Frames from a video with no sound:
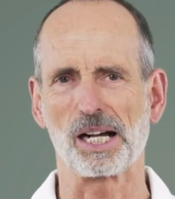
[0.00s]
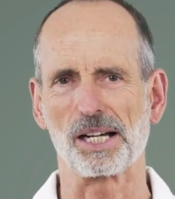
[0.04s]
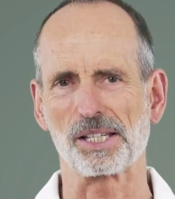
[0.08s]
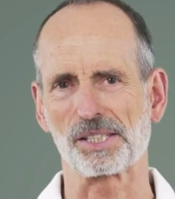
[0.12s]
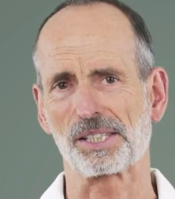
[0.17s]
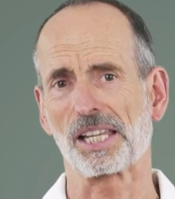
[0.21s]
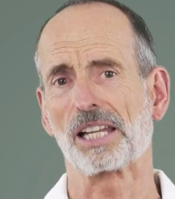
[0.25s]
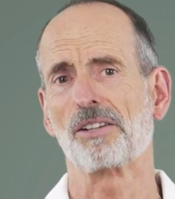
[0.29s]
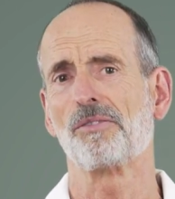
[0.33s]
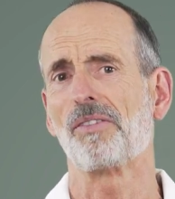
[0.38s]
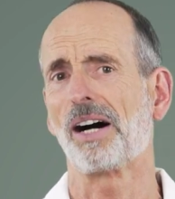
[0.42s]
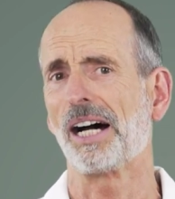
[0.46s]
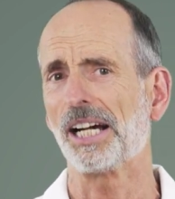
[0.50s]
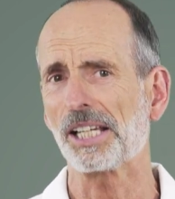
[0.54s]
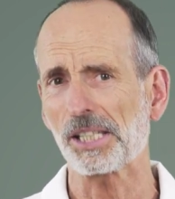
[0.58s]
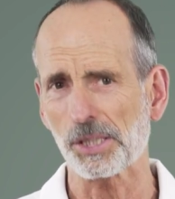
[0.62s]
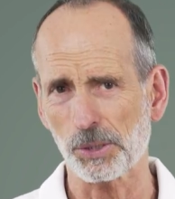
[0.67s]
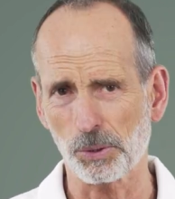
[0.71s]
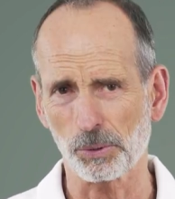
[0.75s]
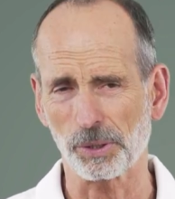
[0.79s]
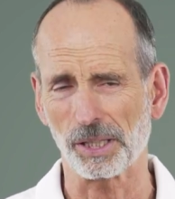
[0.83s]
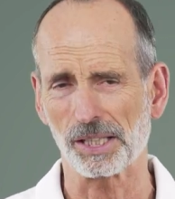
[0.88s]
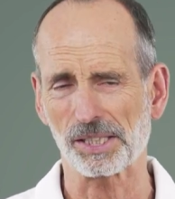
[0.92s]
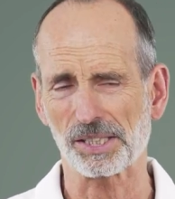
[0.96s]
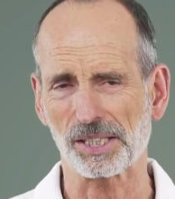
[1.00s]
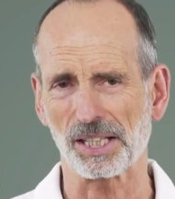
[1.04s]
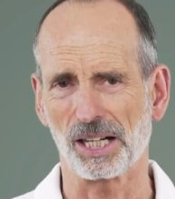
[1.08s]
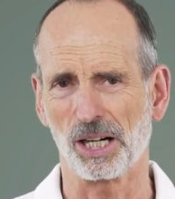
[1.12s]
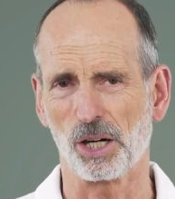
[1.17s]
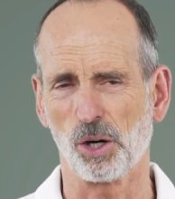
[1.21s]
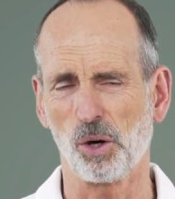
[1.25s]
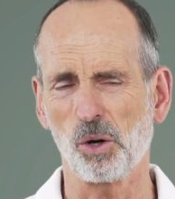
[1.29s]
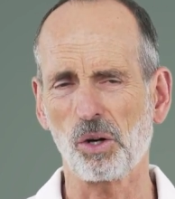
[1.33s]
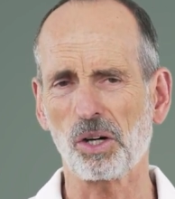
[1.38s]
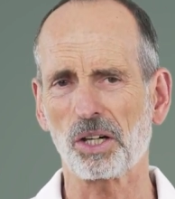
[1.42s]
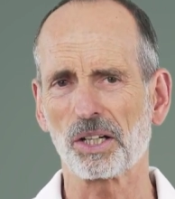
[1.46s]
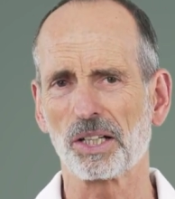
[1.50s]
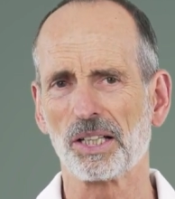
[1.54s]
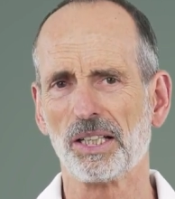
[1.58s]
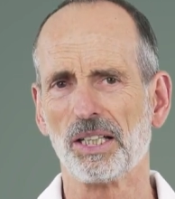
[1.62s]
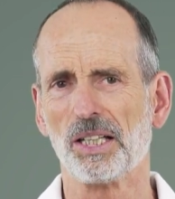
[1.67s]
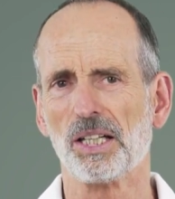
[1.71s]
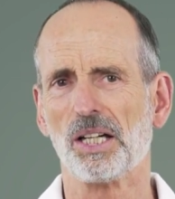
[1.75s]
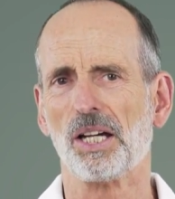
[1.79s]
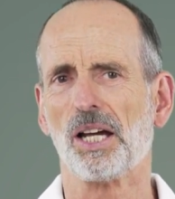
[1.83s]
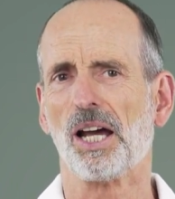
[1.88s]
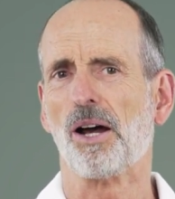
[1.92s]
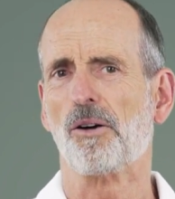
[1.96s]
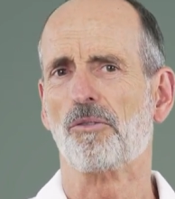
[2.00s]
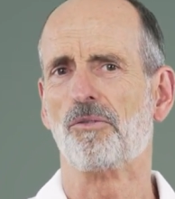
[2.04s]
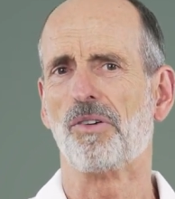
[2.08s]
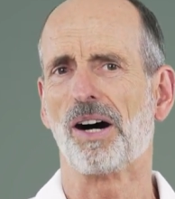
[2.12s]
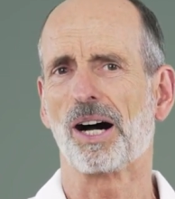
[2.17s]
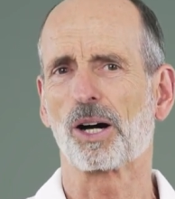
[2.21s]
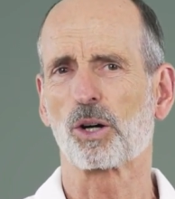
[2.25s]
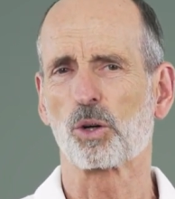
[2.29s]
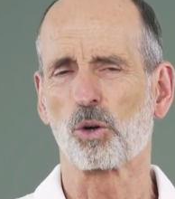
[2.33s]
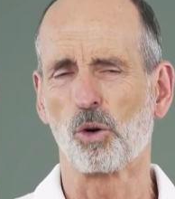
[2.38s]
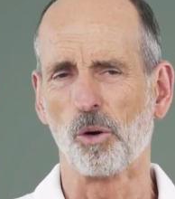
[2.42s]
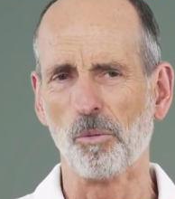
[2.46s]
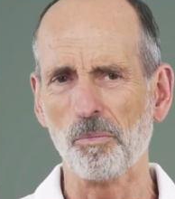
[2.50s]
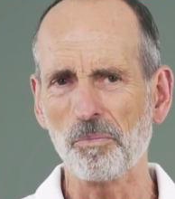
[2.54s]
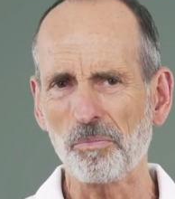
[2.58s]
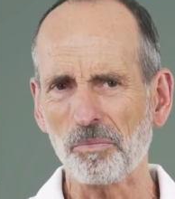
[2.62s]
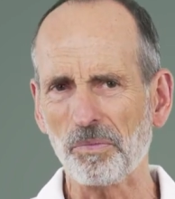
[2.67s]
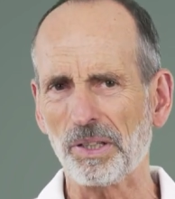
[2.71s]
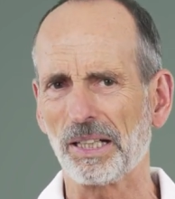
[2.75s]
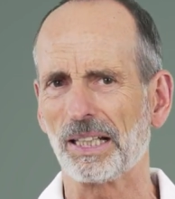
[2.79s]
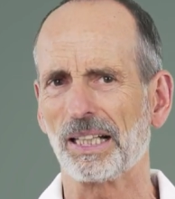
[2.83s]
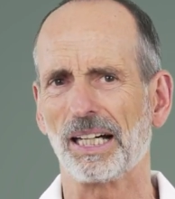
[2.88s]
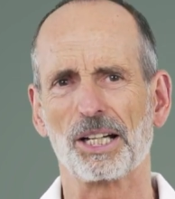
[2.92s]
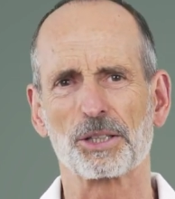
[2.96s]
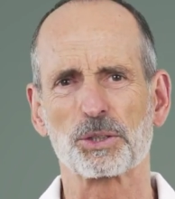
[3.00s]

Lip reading: And if you've been able to follow along with all of this so far,